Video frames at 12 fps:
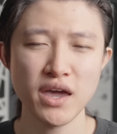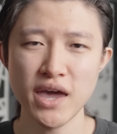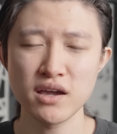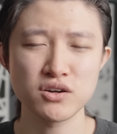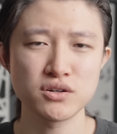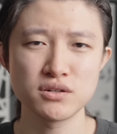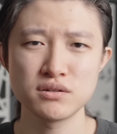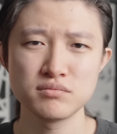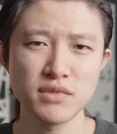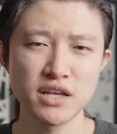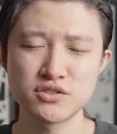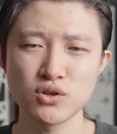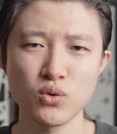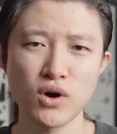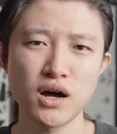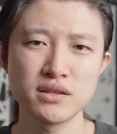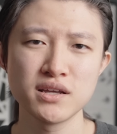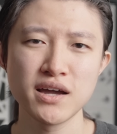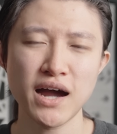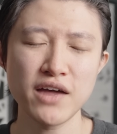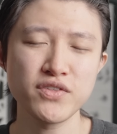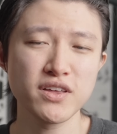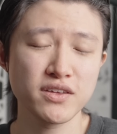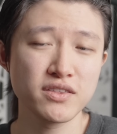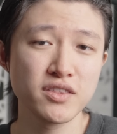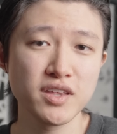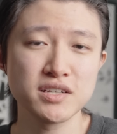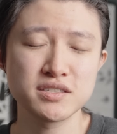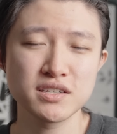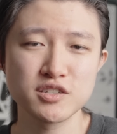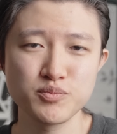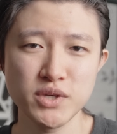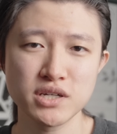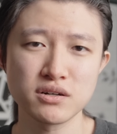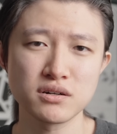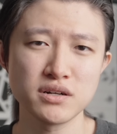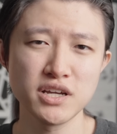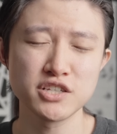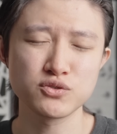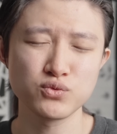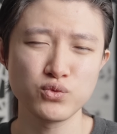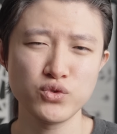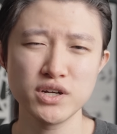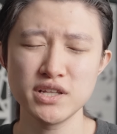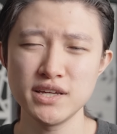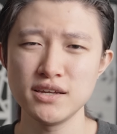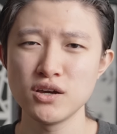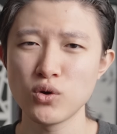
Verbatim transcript: Anker, and so on, I think this speaker is really